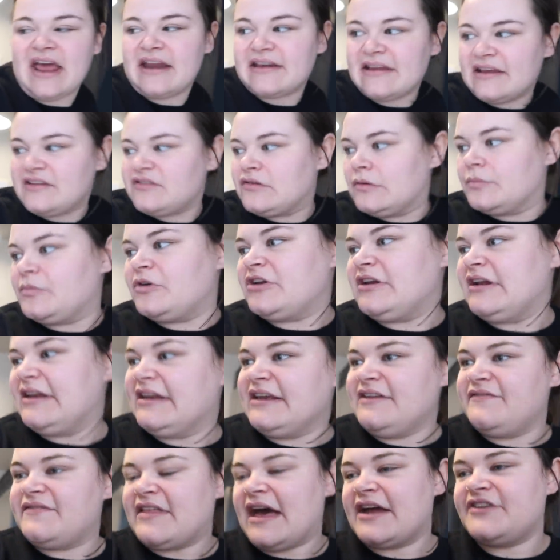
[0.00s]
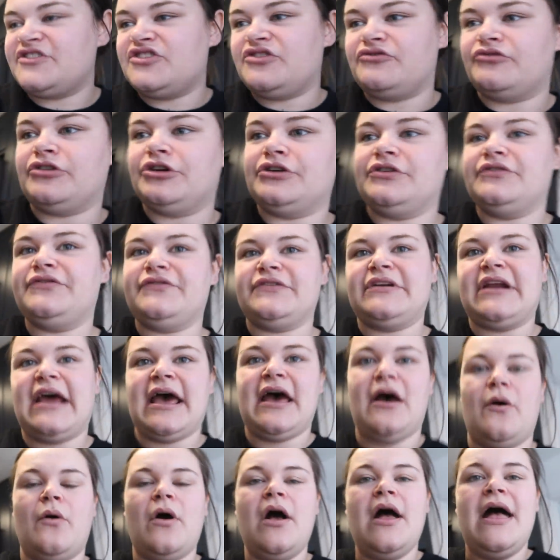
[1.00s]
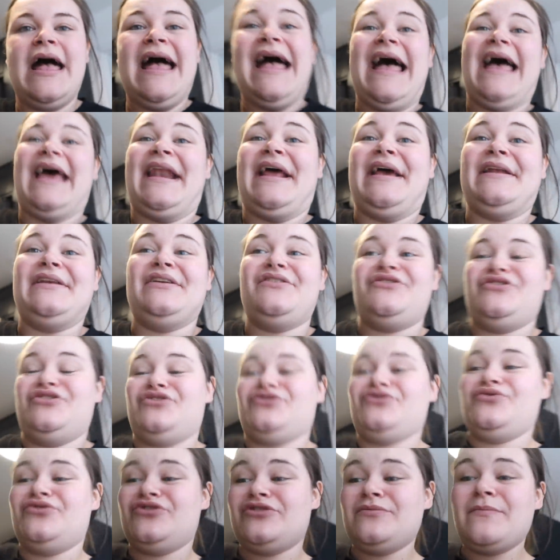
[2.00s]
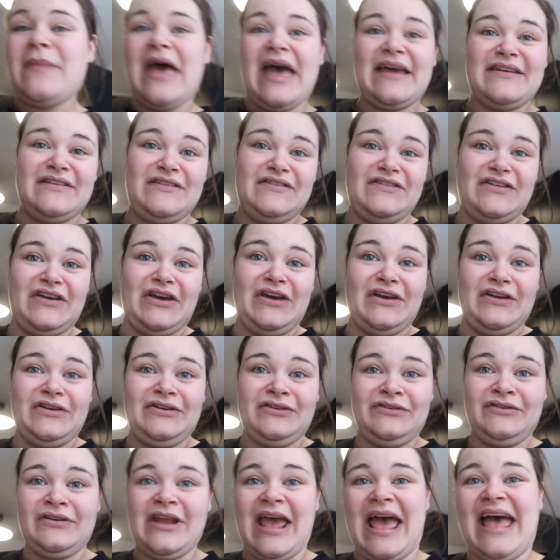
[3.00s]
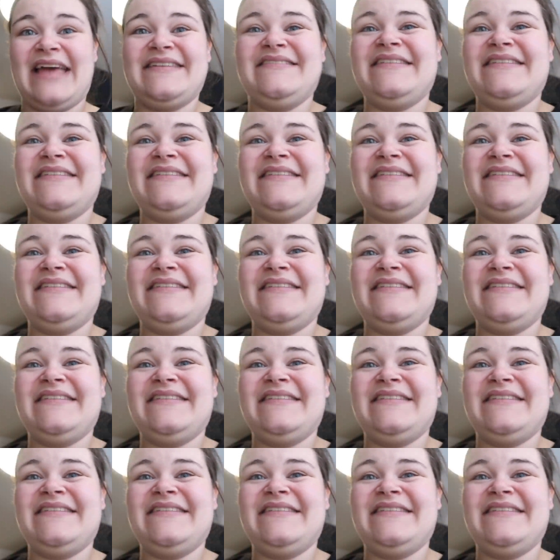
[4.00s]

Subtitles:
edit, so I'm going to leave that to run for now, and I need to do some editing.